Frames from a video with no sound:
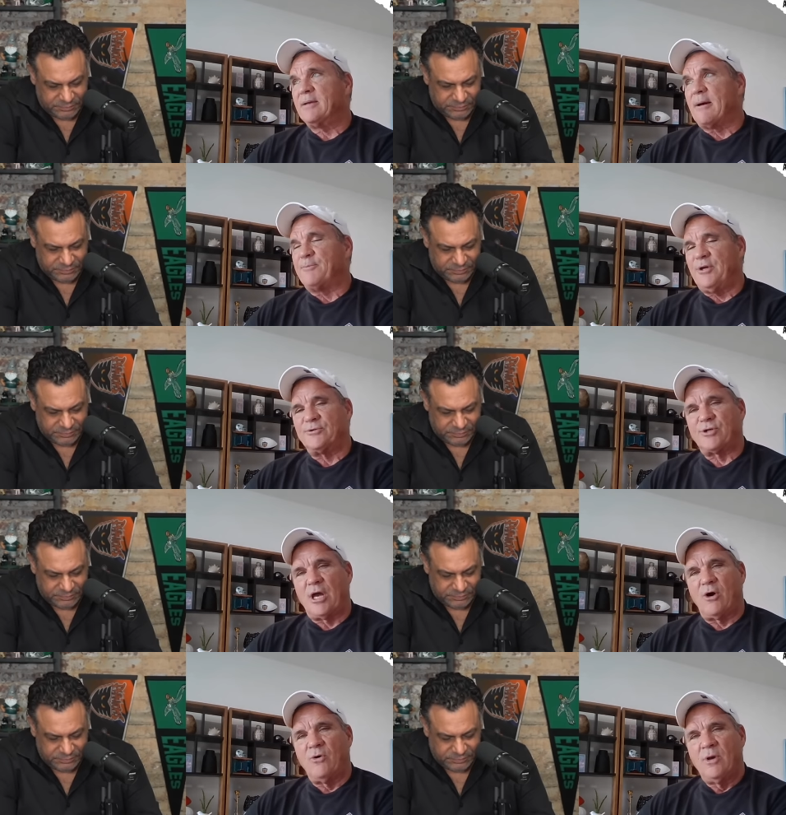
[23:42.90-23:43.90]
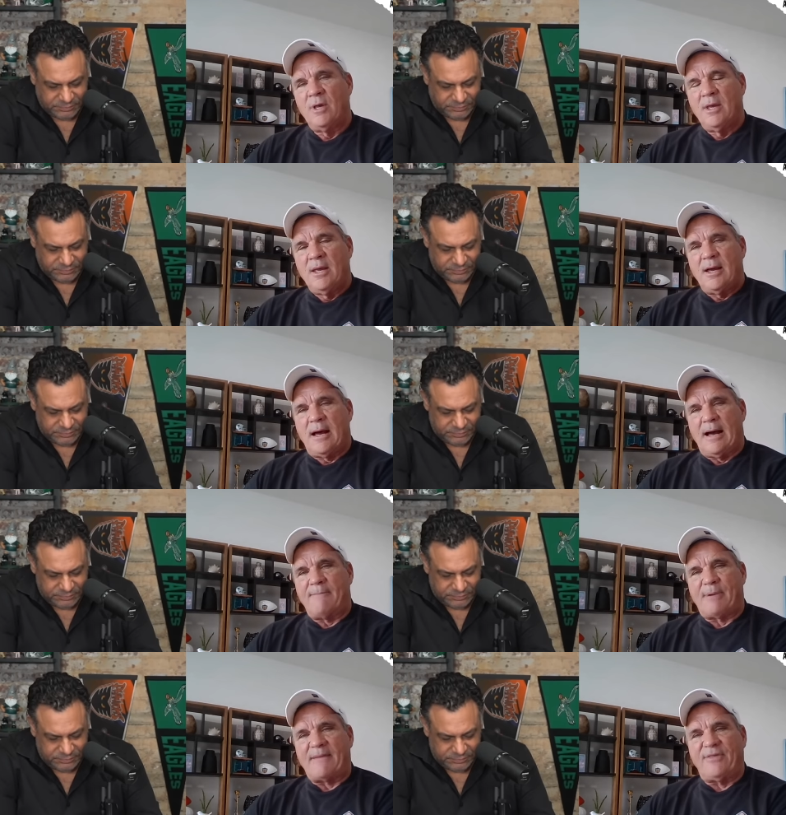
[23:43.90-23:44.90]
Speaker 1: a couple years ago. Uh,
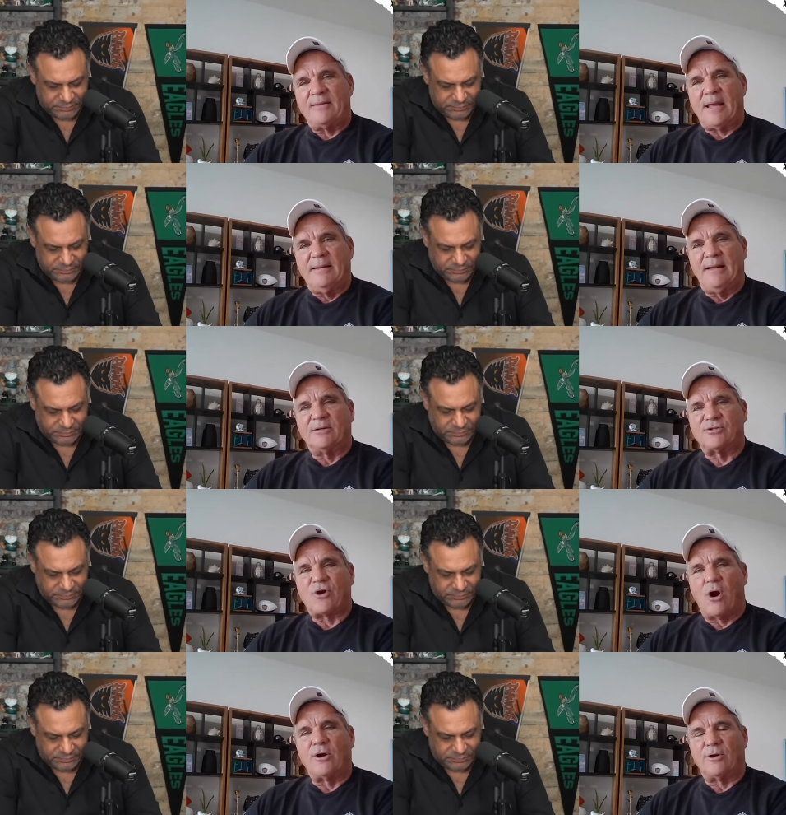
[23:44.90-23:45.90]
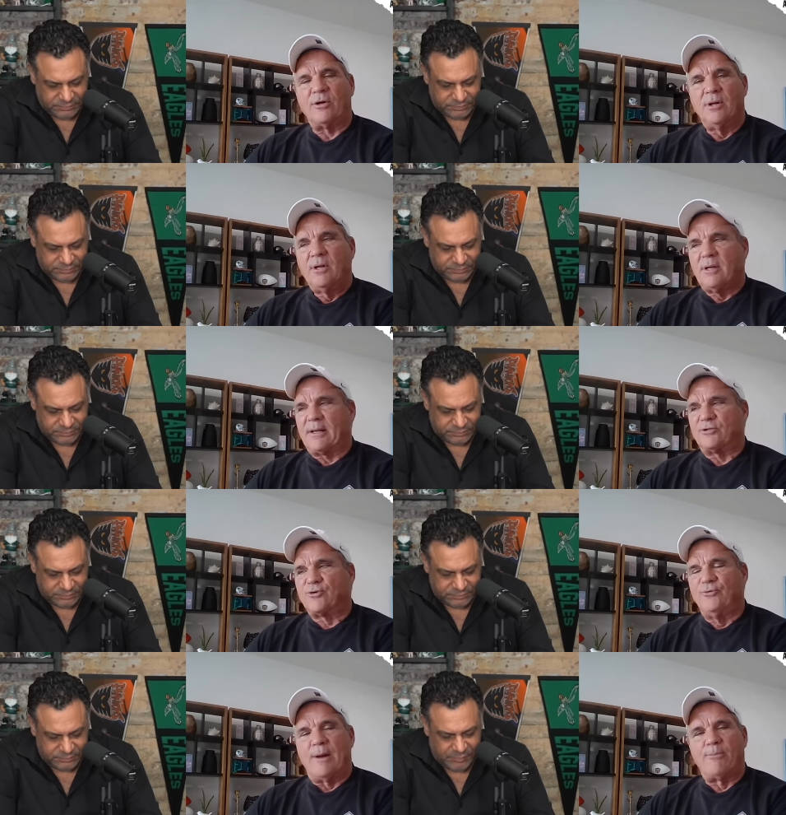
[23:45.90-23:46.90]
but I think they need a starter, like a
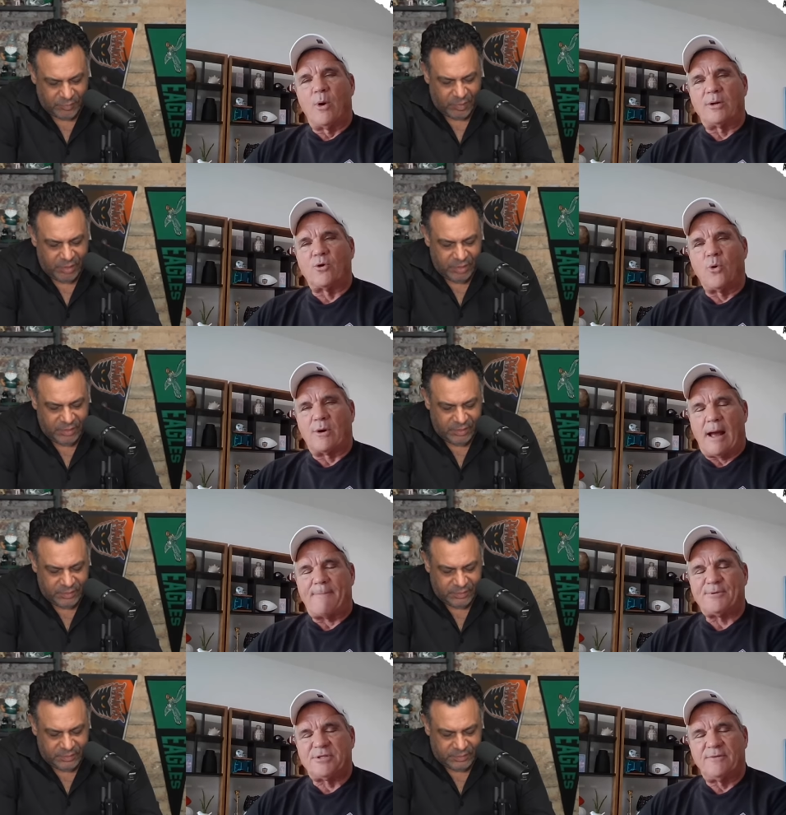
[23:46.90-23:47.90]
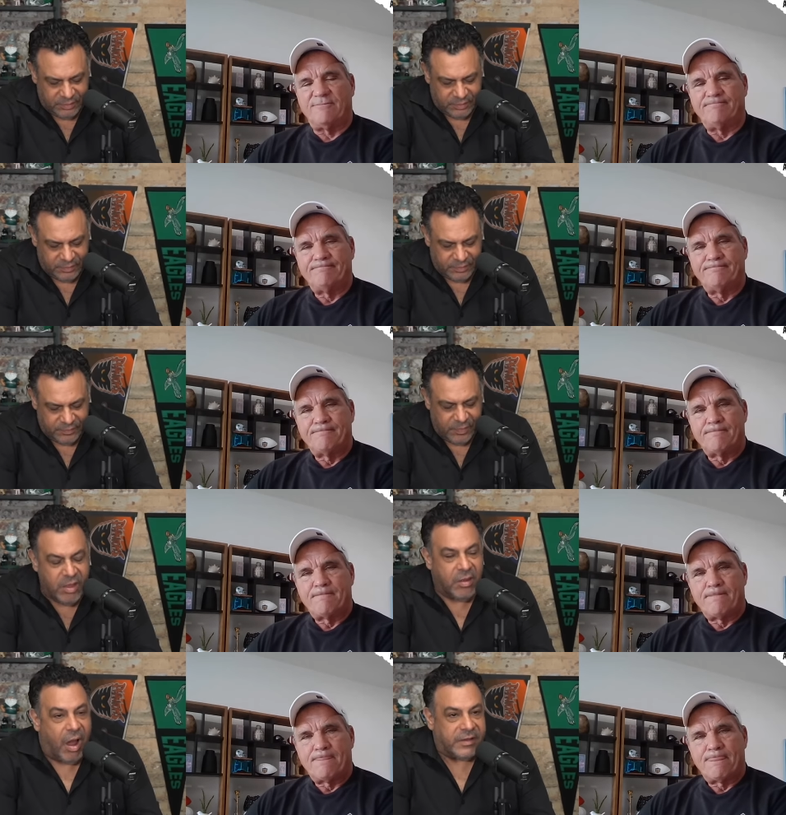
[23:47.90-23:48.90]
true number one corner opposite
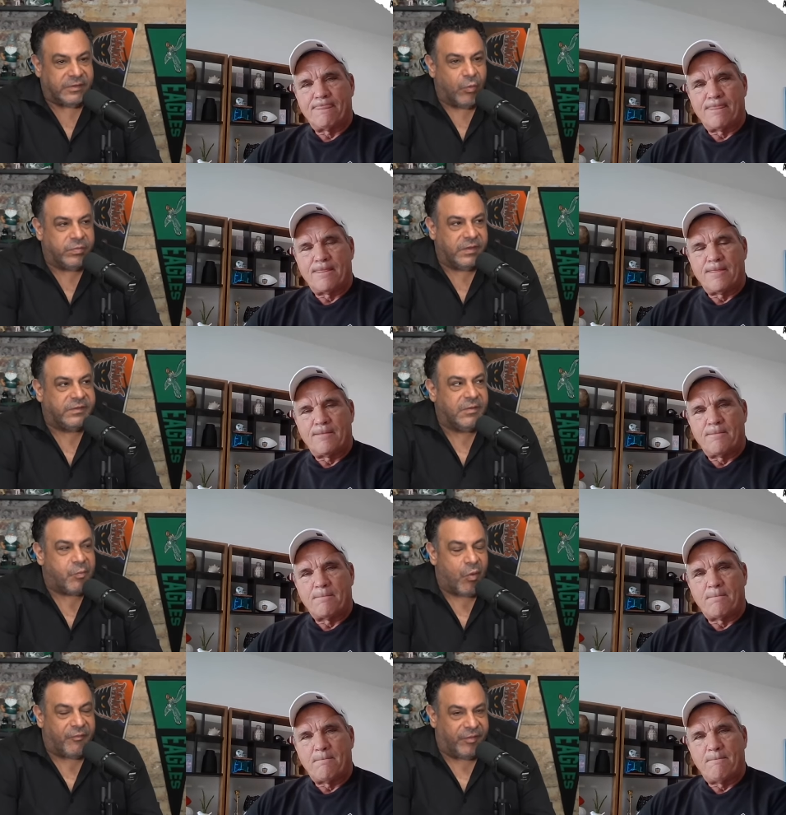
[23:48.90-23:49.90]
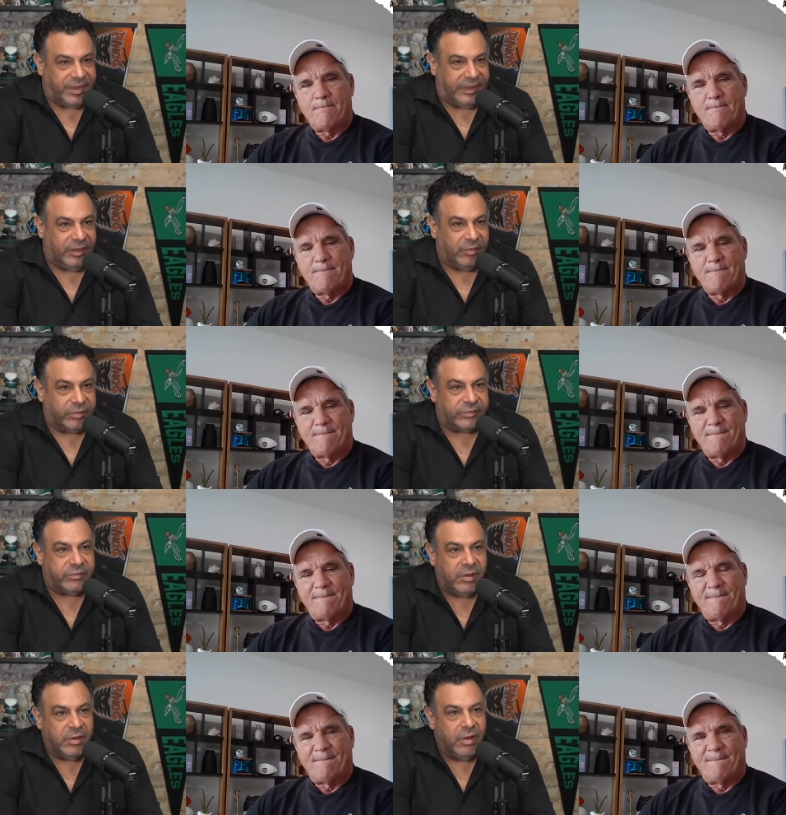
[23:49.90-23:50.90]
Speaker 2: All right, so this is important for the Eagles.
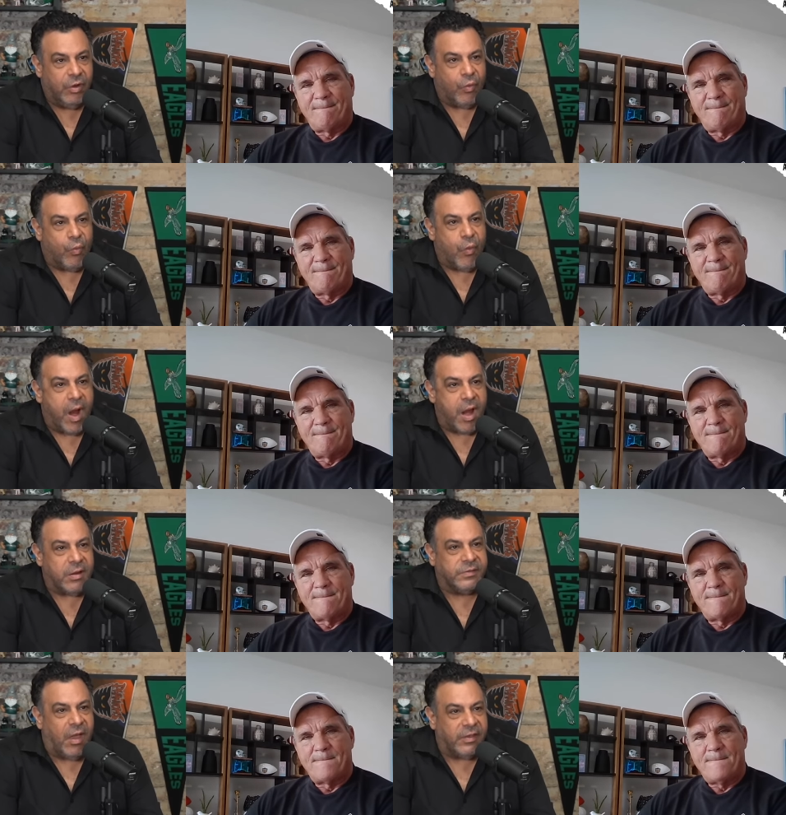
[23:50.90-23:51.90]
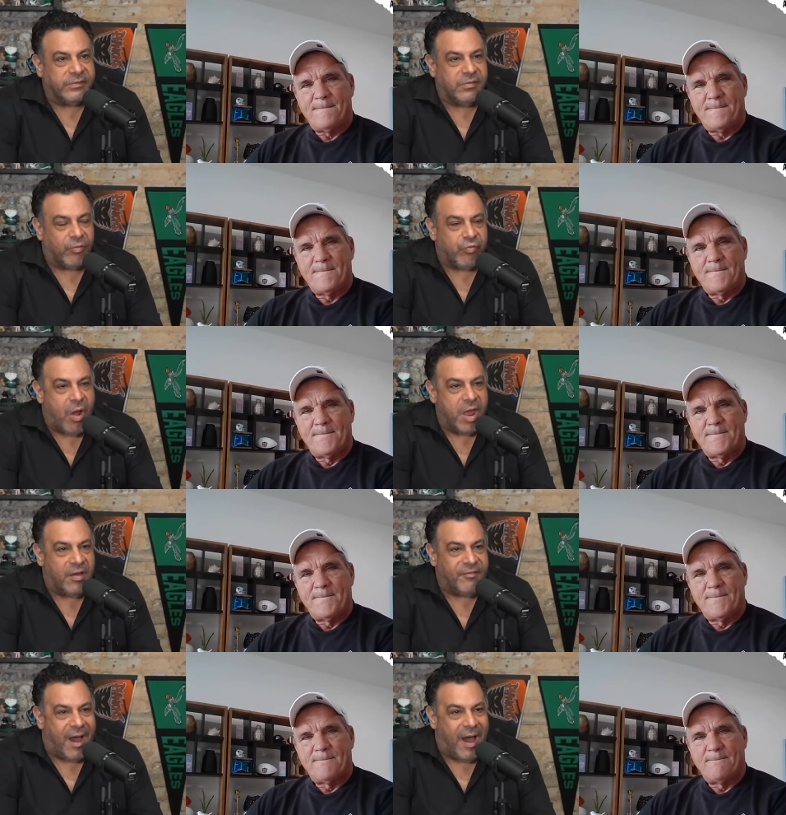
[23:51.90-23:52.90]
Where does the run
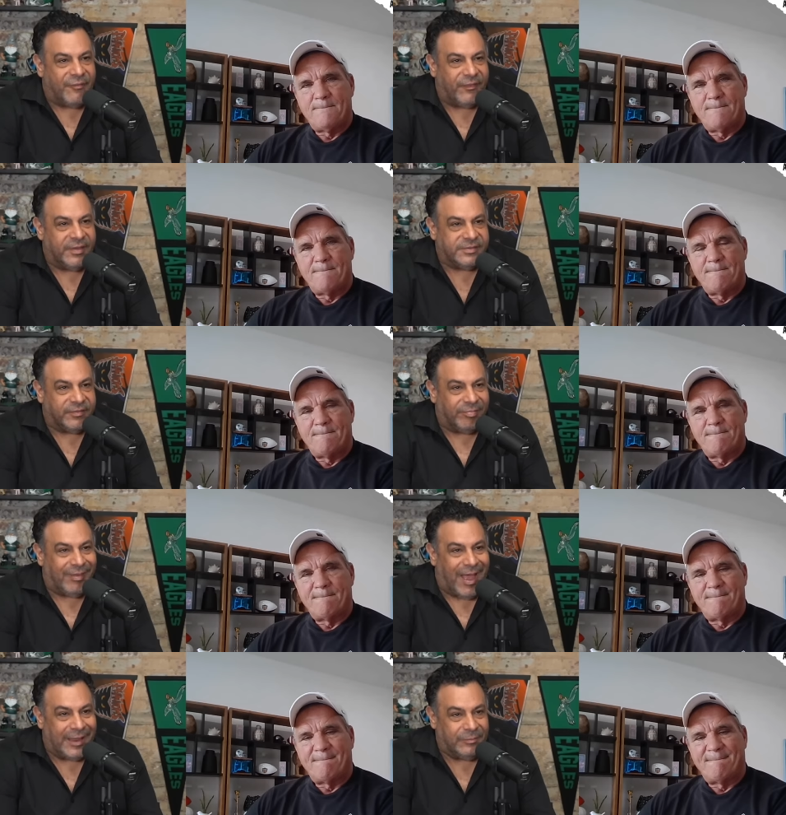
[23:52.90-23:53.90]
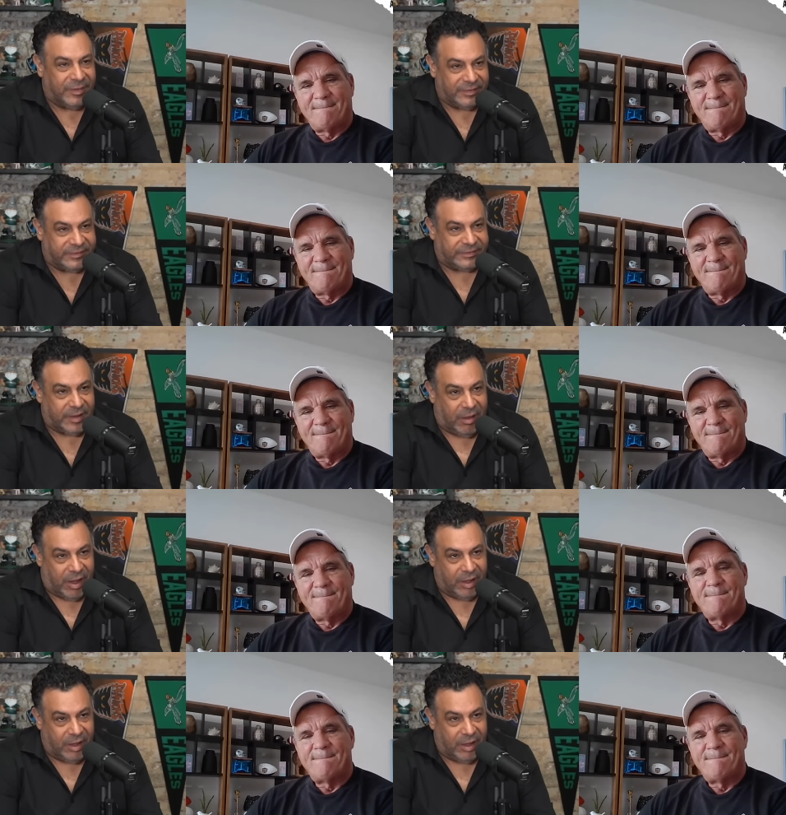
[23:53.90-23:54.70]
of offensive linemen start?